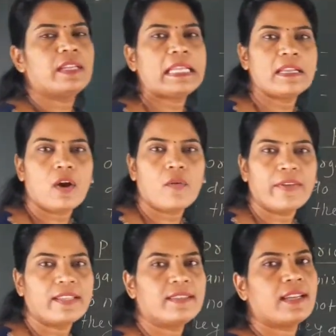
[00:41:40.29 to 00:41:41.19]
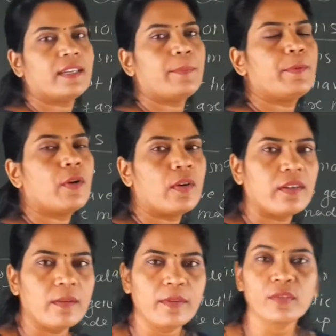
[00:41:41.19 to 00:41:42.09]
of NCERT, prion
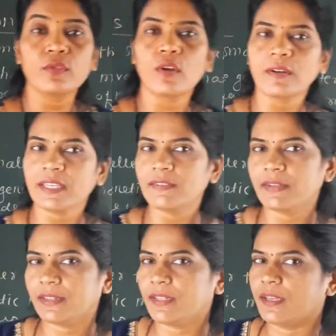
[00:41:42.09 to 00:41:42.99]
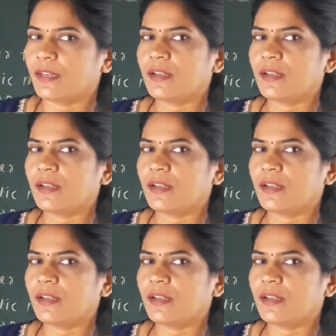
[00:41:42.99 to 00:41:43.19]
term is not given there.